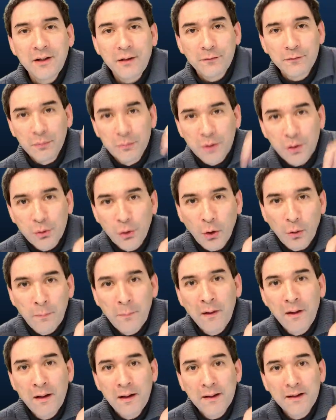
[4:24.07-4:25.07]
from the
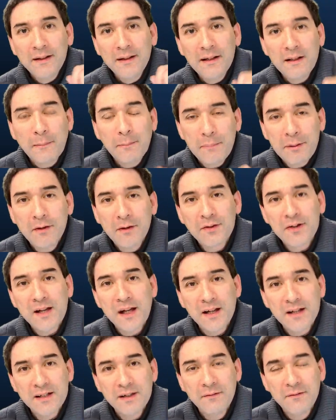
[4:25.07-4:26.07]
top, then it appears
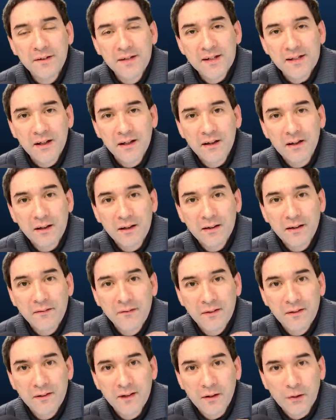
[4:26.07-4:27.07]
as if the, cell, uh, the,
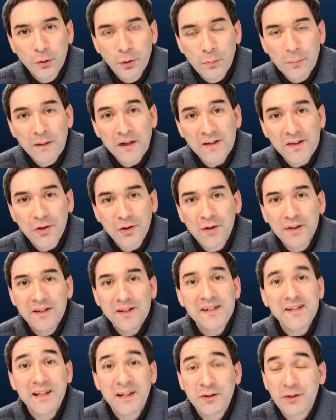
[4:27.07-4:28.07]
the, chloroplasts are in
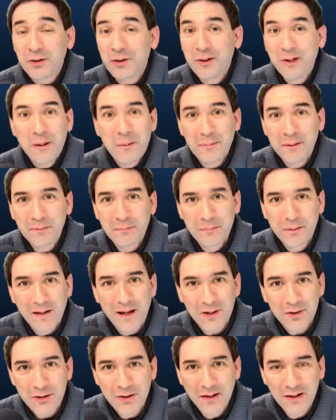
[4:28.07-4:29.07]
the center, but, but
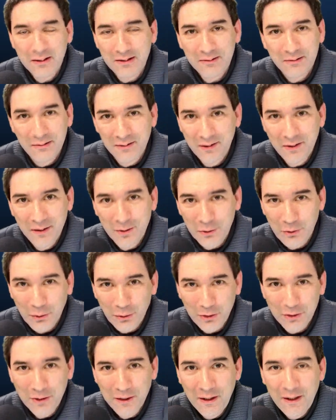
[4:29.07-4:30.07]
actually uh, they're
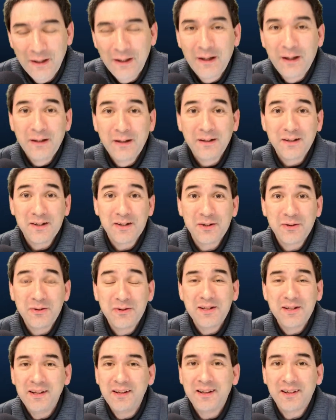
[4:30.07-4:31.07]
not. You know, so
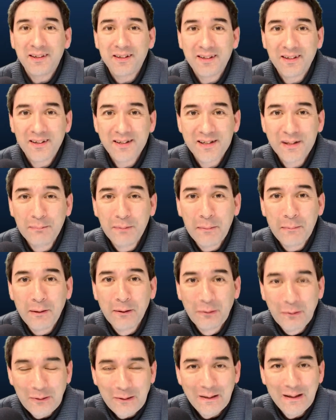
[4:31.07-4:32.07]
you that uh, simply
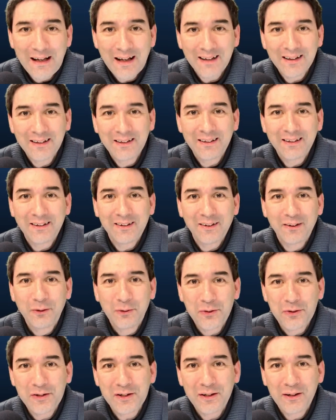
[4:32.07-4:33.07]
by looking at uh,
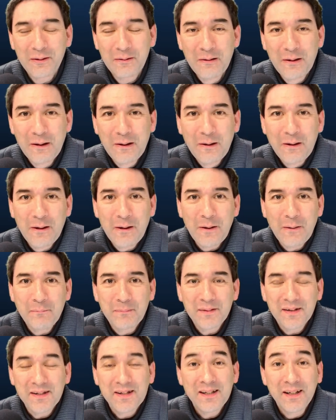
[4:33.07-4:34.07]
those uh,
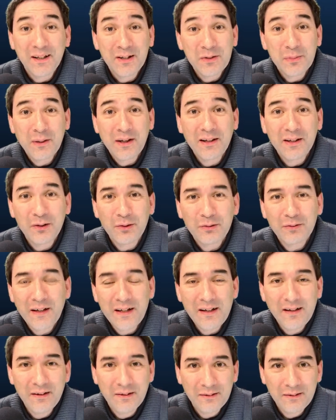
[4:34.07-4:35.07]
um, cells, we can
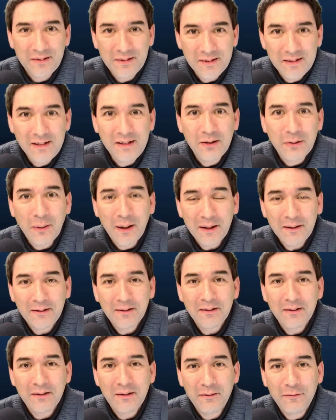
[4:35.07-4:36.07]
already see quite
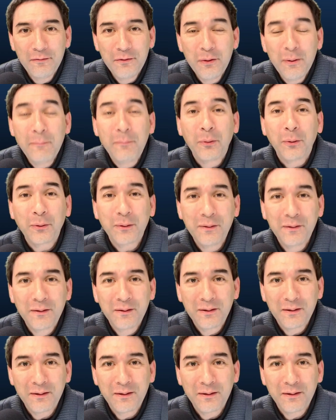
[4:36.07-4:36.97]
a, a few important